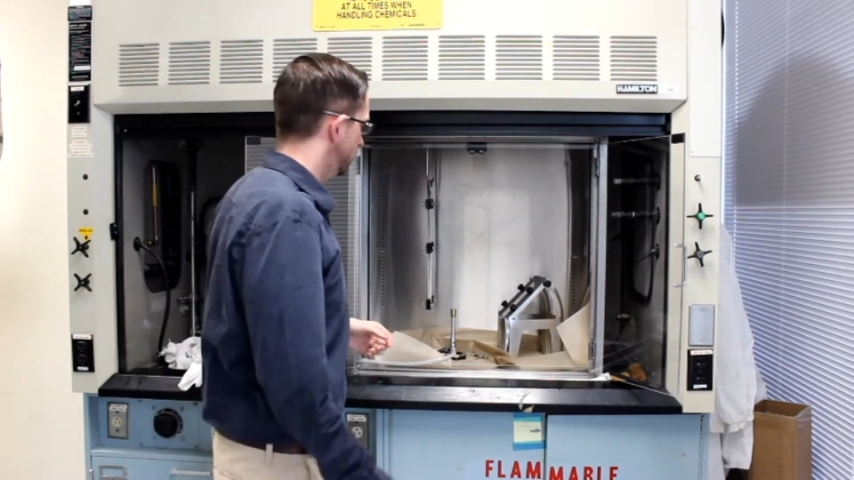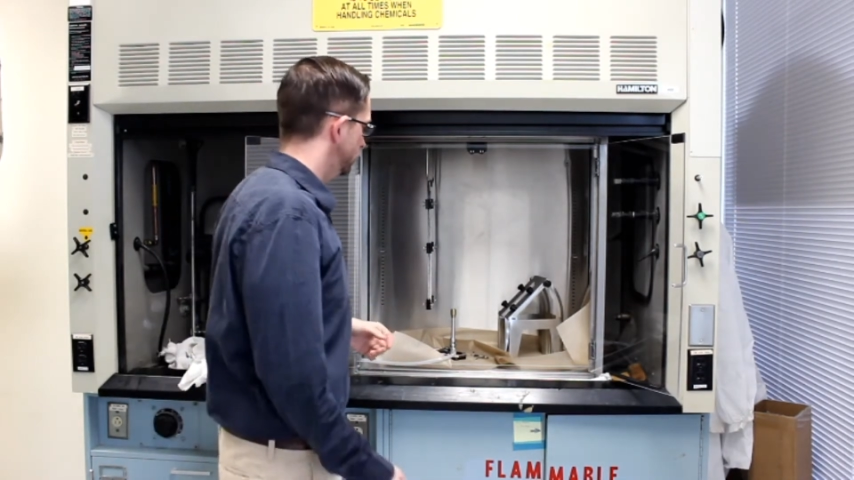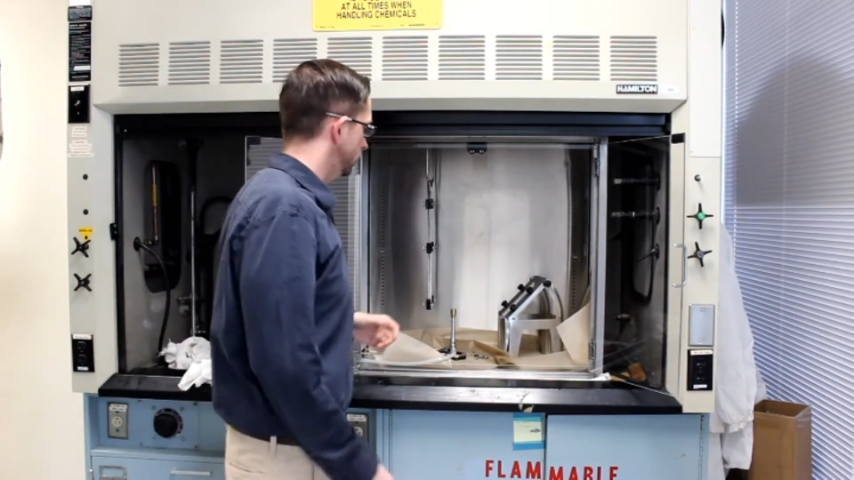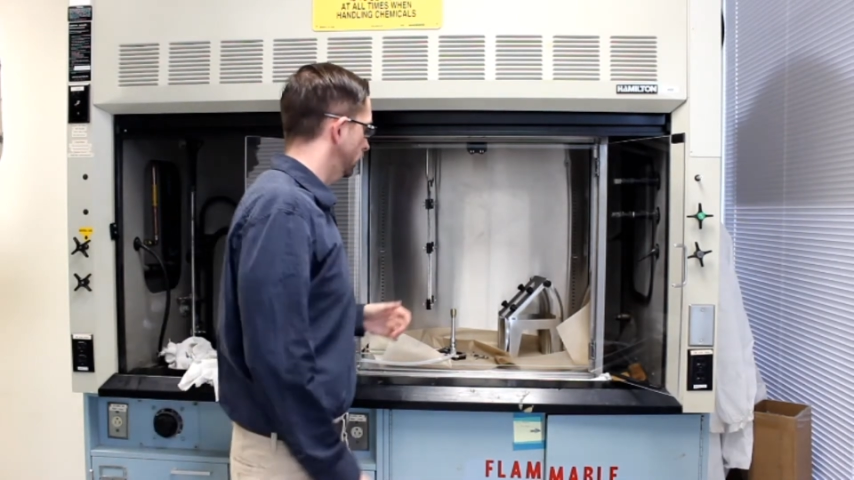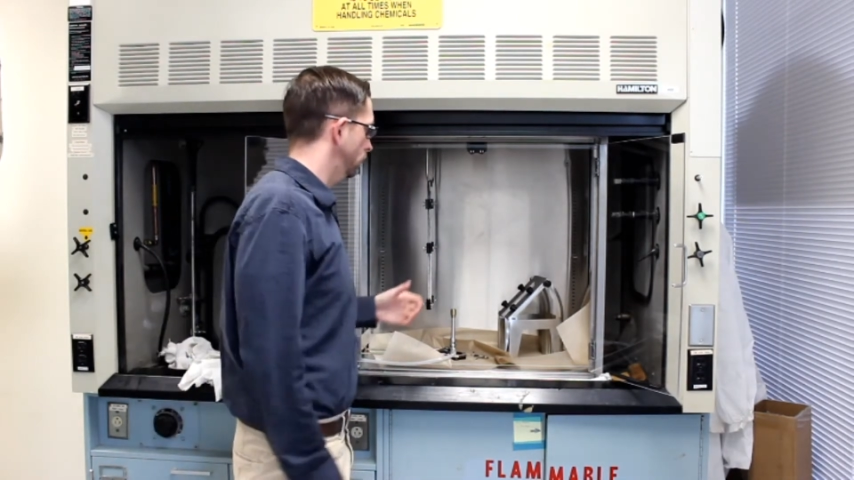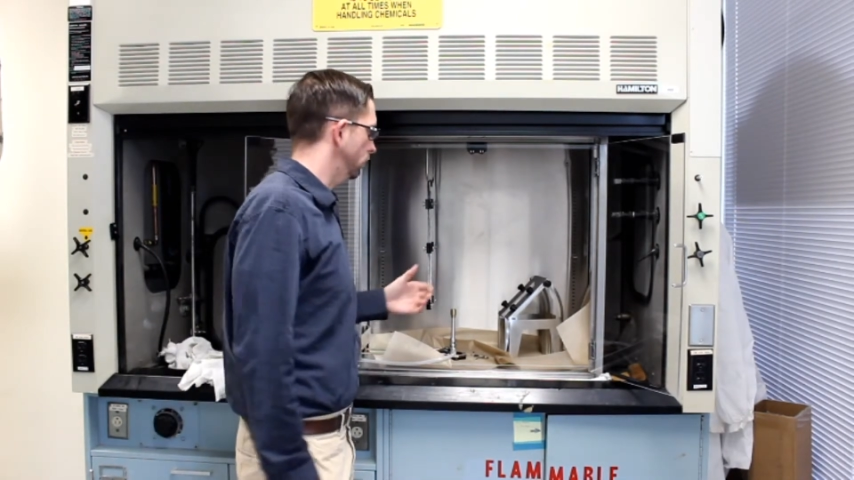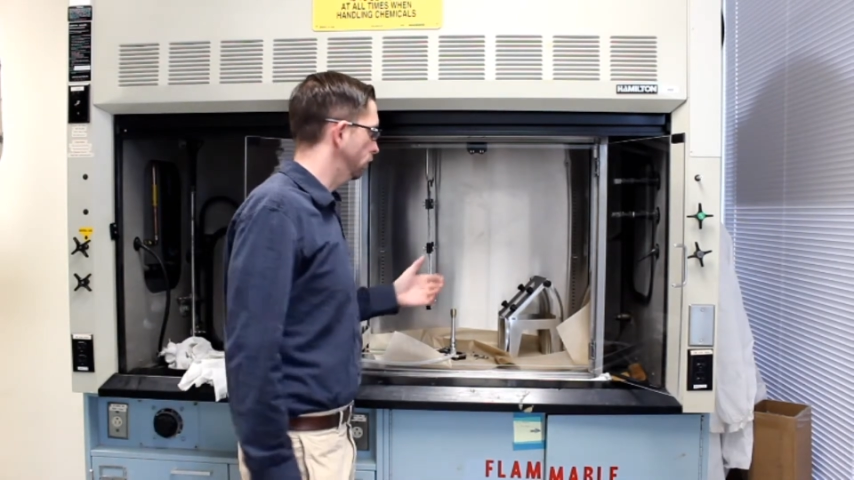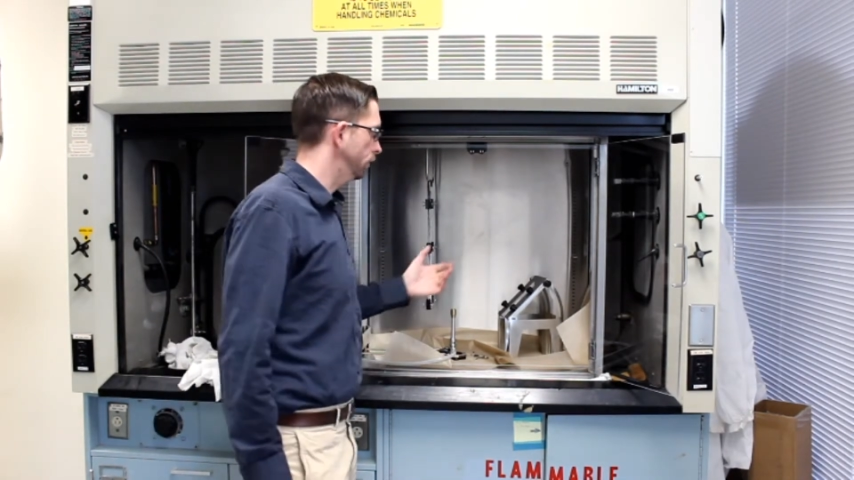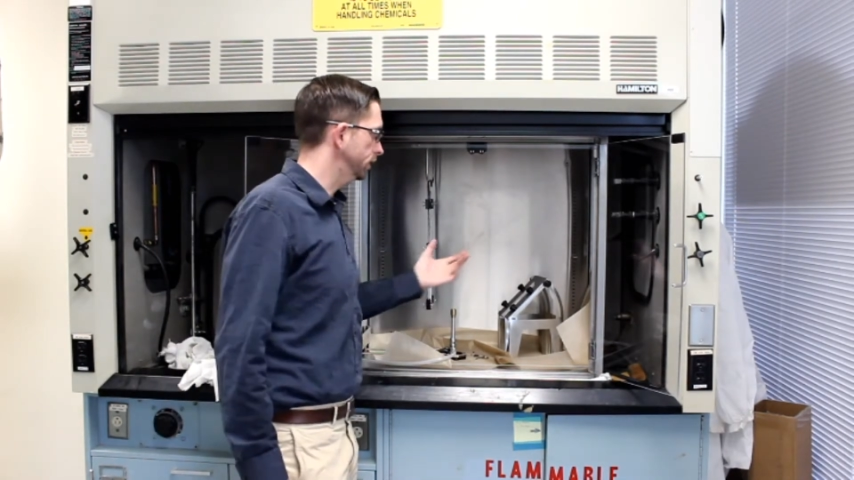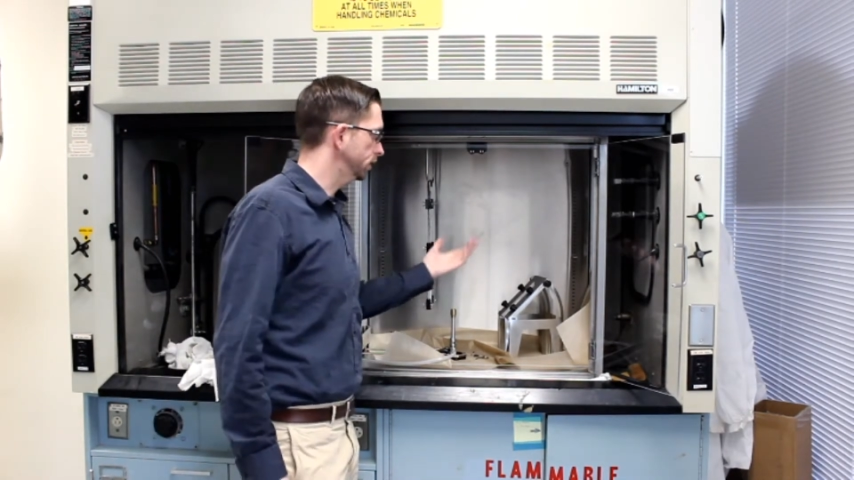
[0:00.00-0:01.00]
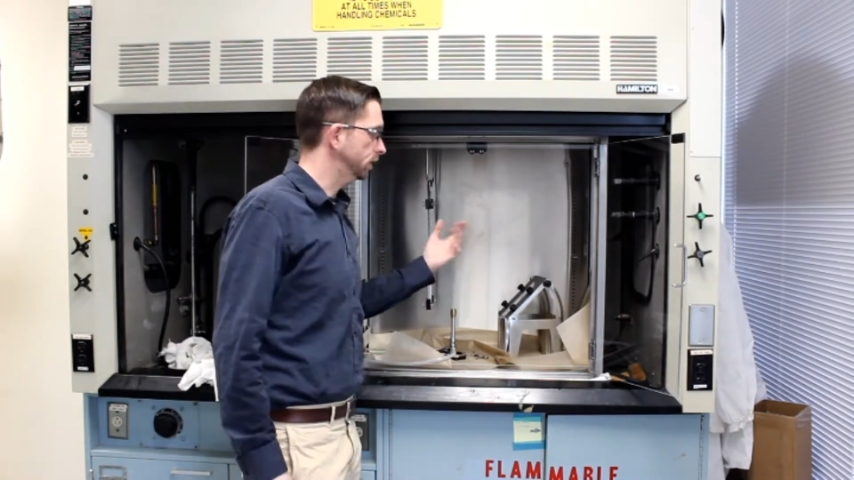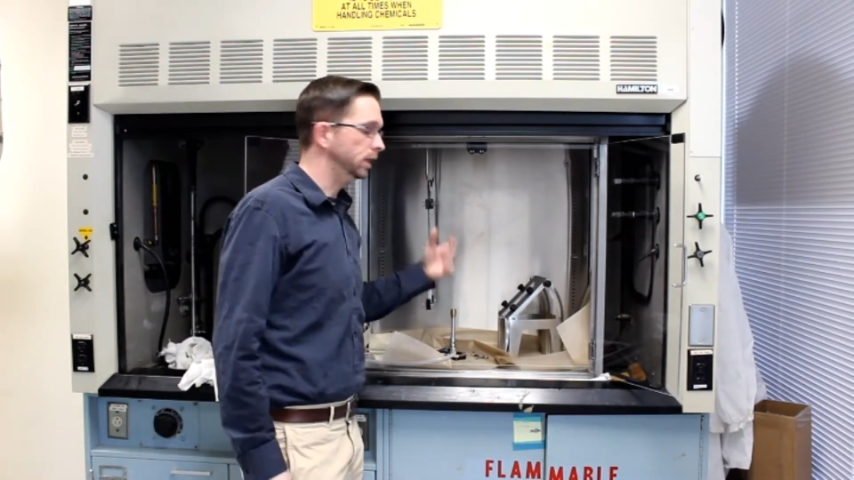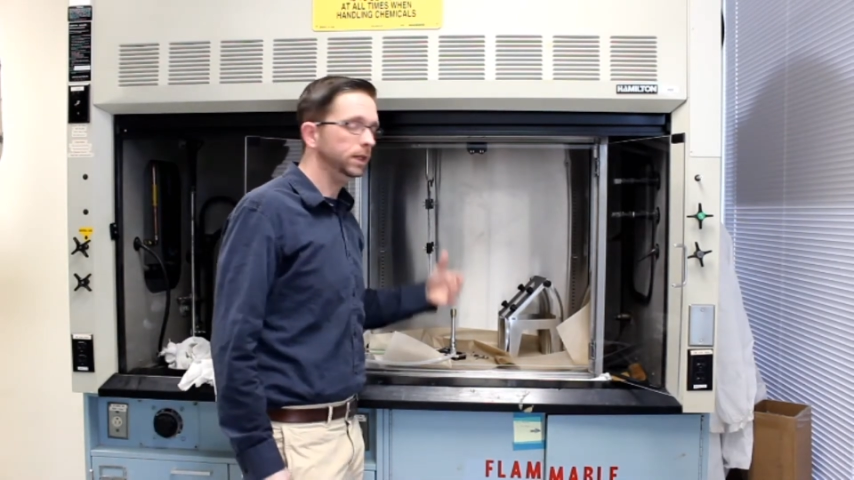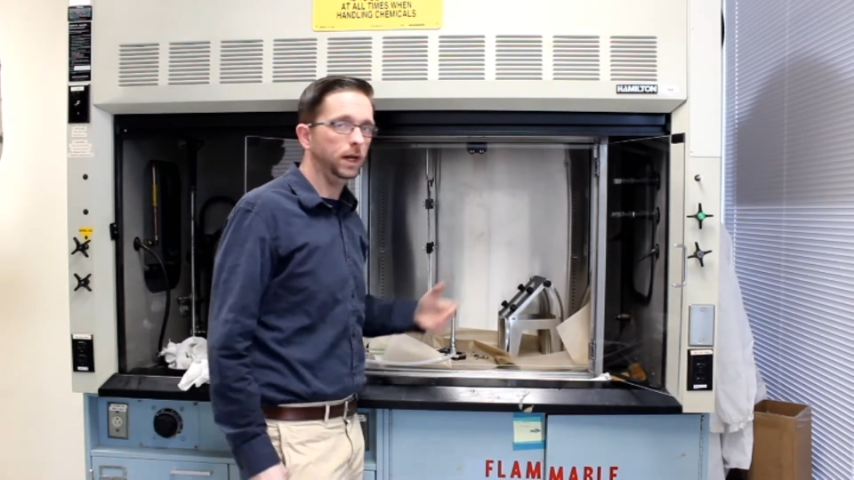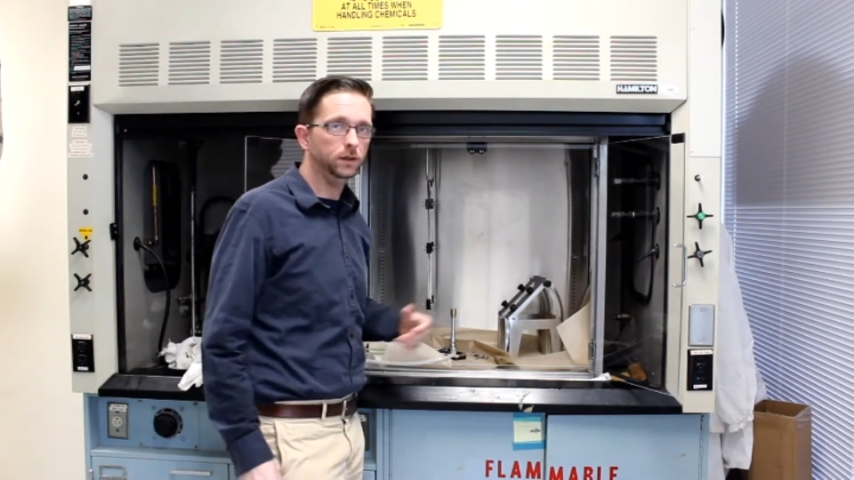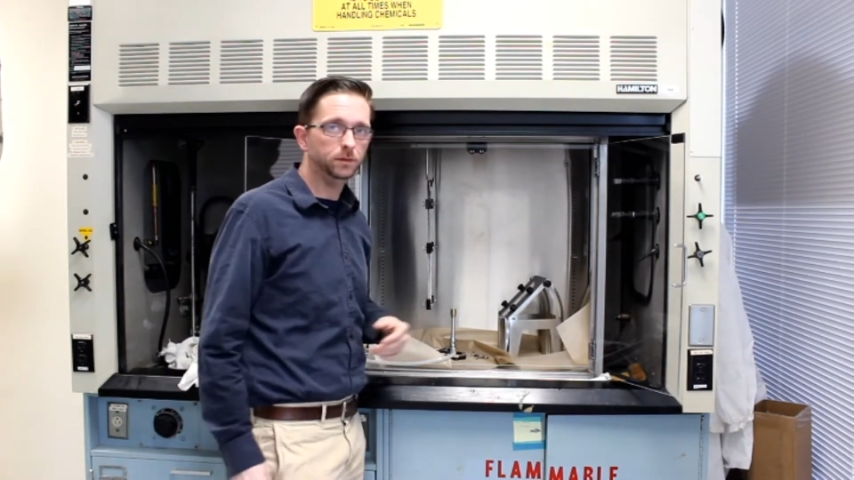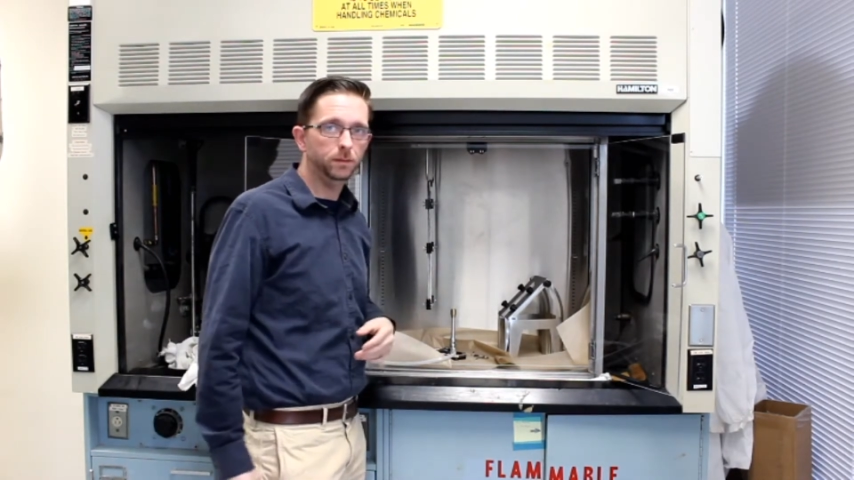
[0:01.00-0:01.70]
So this is an in-house